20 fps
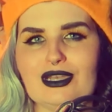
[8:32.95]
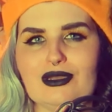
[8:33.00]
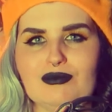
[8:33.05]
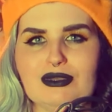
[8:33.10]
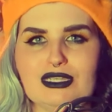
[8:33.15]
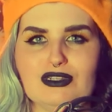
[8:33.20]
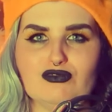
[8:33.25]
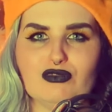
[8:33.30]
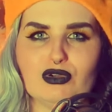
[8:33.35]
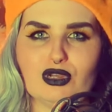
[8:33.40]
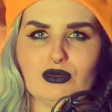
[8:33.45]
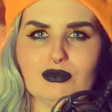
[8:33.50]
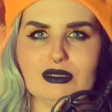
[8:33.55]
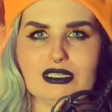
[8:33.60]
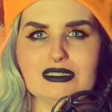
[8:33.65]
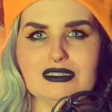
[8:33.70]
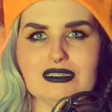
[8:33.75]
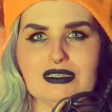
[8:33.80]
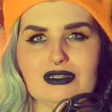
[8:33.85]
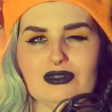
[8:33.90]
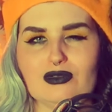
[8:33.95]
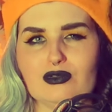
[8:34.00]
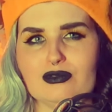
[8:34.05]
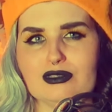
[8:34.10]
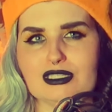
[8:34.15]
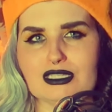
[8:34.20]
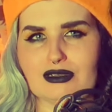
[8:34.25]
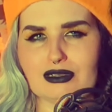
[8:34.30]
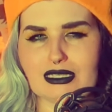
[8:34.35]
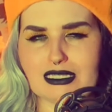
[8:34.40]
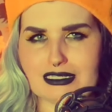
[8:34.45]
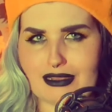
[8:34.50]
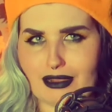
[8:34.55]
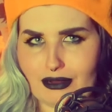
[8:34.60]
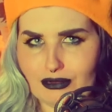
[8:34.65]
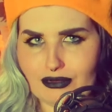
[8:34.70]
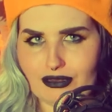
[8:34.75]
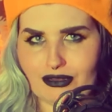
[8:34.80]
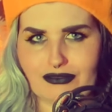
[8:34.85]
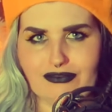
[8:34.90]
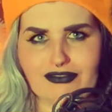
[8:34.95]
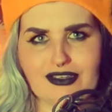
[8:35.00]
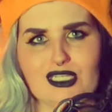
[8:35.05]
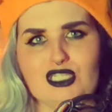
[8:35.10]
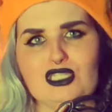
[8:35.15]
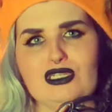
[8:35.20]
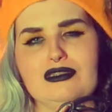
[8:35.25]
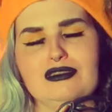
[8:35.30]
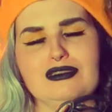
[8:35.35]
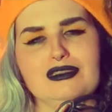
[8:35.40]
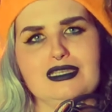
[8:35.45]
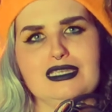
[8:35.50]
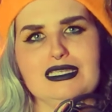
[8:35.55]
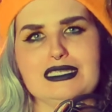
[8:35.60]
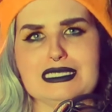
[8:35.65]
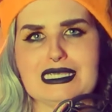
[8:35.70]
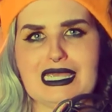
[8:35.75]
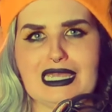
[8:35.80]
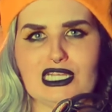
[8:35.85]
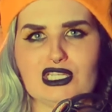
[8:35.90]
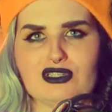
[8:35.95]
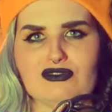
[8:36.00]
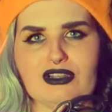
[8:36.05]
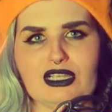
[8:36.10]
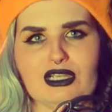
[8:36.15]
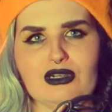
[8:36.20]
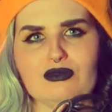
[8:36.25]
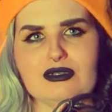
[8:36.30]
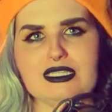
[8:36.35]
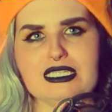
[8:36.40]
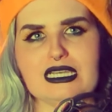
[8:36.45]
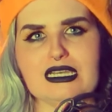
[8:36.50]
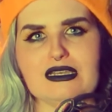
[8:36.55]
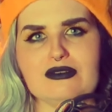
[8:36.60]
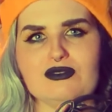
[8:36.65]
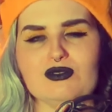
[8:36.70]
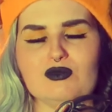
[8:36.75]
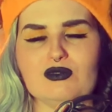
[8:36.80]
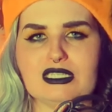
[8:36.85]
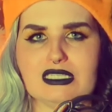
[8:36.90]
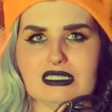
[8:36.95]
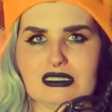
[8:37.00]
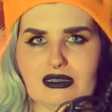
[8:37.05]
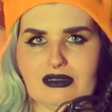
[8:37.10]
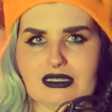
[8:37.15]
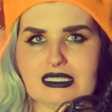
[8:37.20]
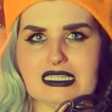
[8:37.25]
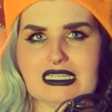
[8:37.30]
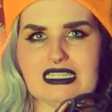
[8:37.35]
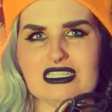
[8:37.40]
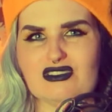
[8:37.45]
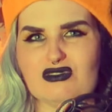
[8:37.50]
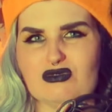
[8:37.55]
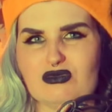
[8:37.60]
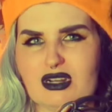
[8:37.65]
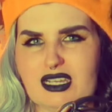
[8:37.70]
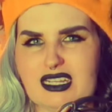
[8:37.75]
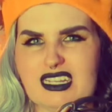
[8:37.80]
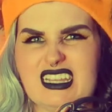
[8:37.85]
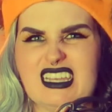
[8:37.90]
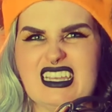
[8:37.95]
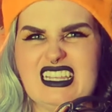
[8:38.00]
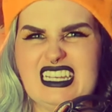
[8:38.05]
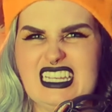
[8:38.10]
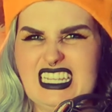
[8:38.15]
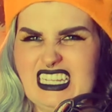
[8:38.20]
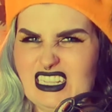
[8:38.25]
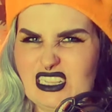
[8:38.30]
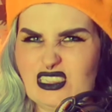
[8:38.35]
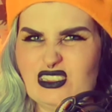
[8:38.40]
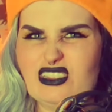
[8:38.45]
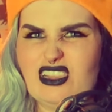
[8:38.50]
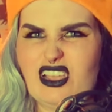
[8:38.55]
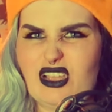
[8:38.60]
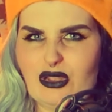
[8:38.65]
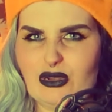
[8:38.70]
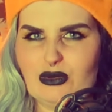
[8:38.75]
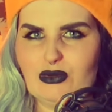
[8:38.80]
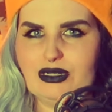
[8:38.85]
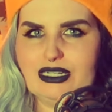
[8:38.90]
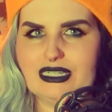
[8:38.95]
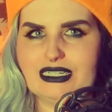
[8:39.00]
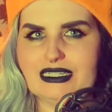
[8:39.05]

amid rumours and also his own confession that his cash flow reserves were starting to run a little low.